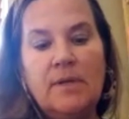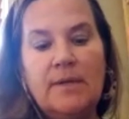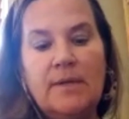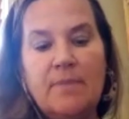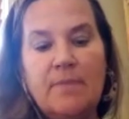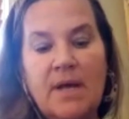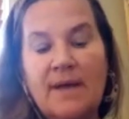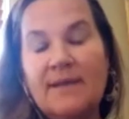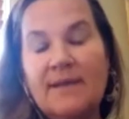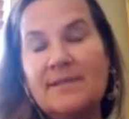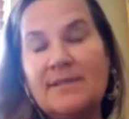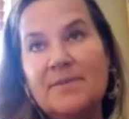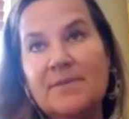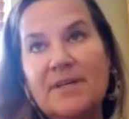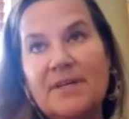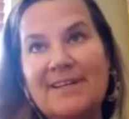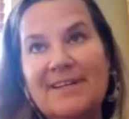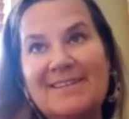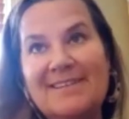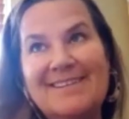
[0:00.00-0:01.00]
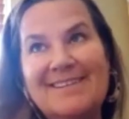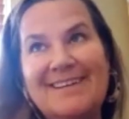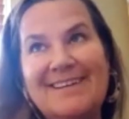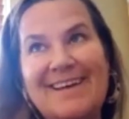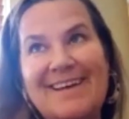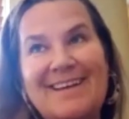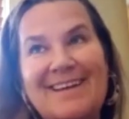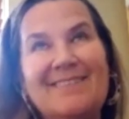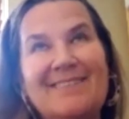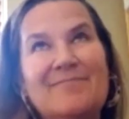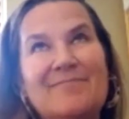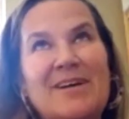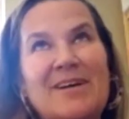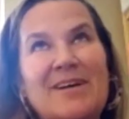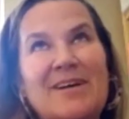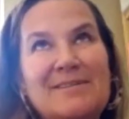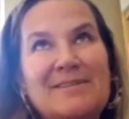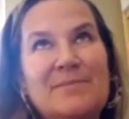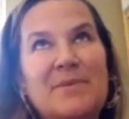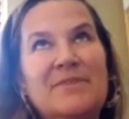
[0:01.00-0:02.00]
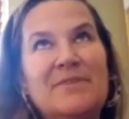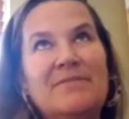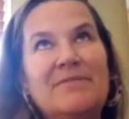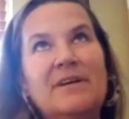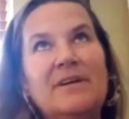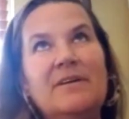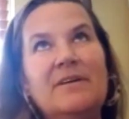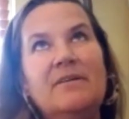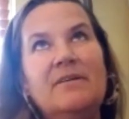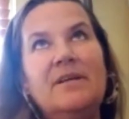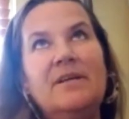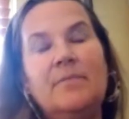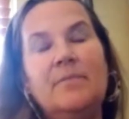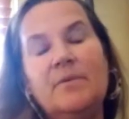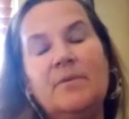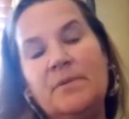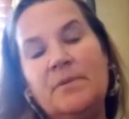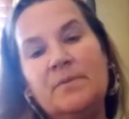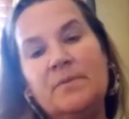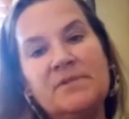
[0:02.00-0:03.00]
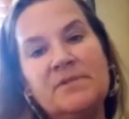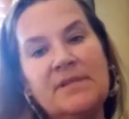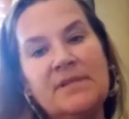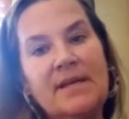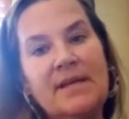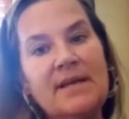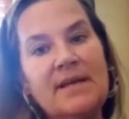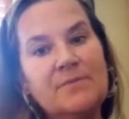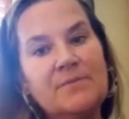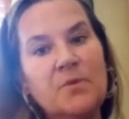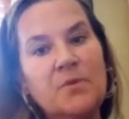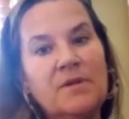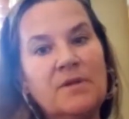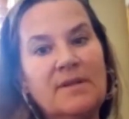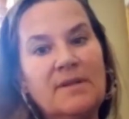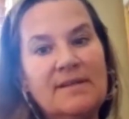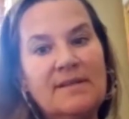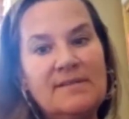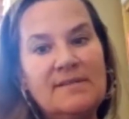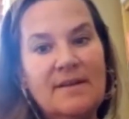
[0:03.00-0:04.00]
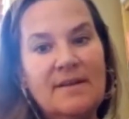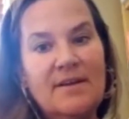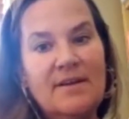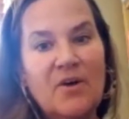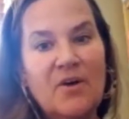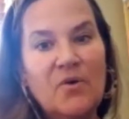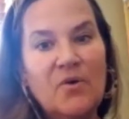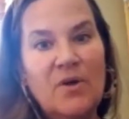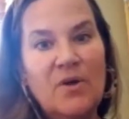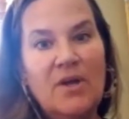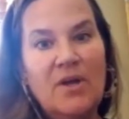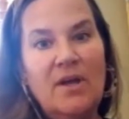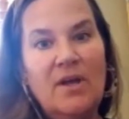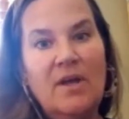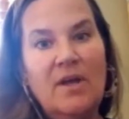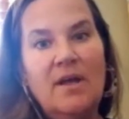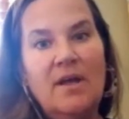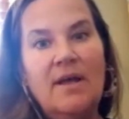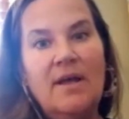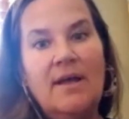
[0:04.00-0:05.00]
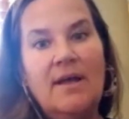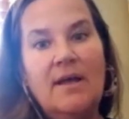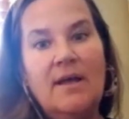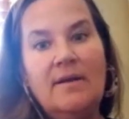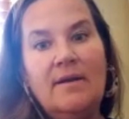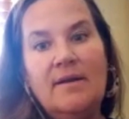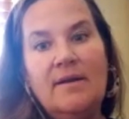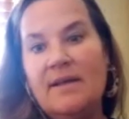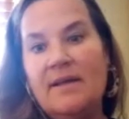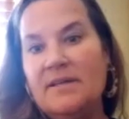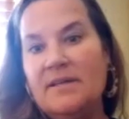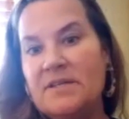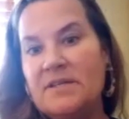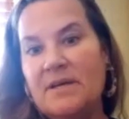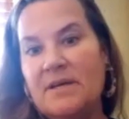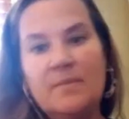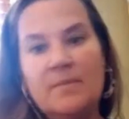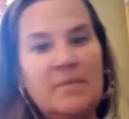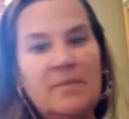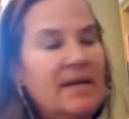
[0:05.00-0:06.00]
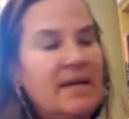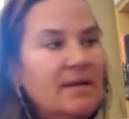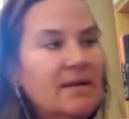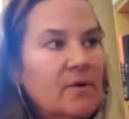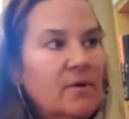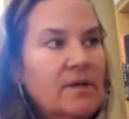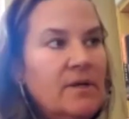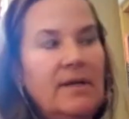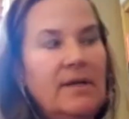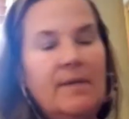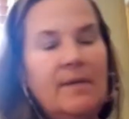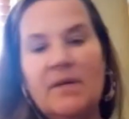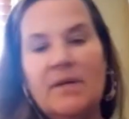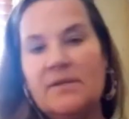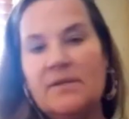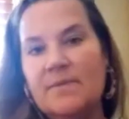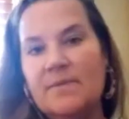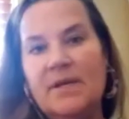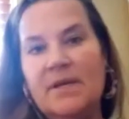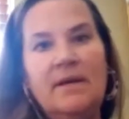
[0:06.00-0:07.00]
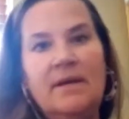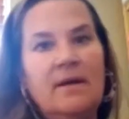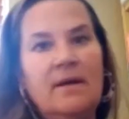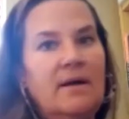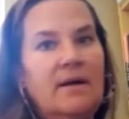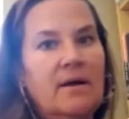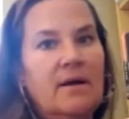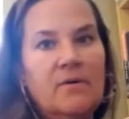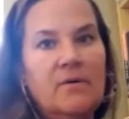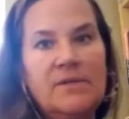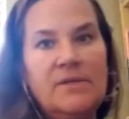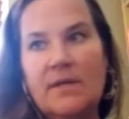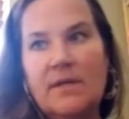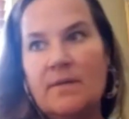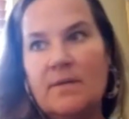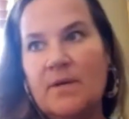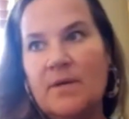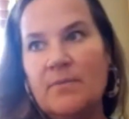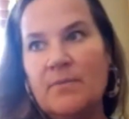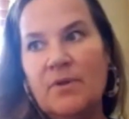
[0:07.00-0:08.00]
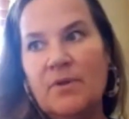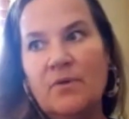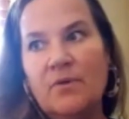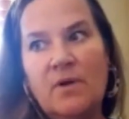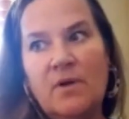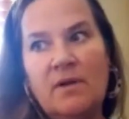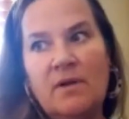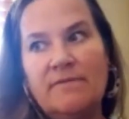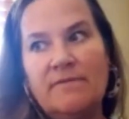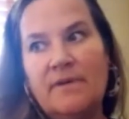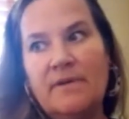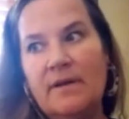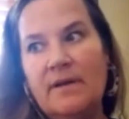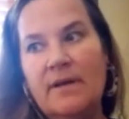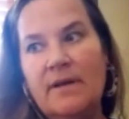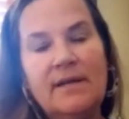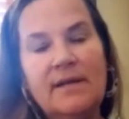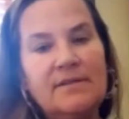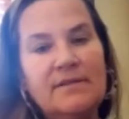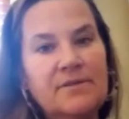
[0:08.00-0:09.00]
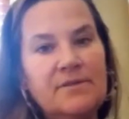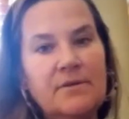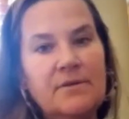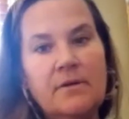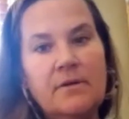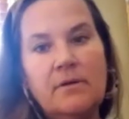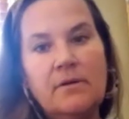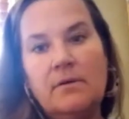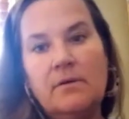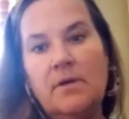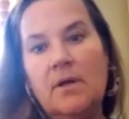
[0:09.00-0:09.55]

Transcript: my experience, and again, mine has been very unique, but people say yes more than they say no. And anytime anyone emails me, I always come up with a qualified answer,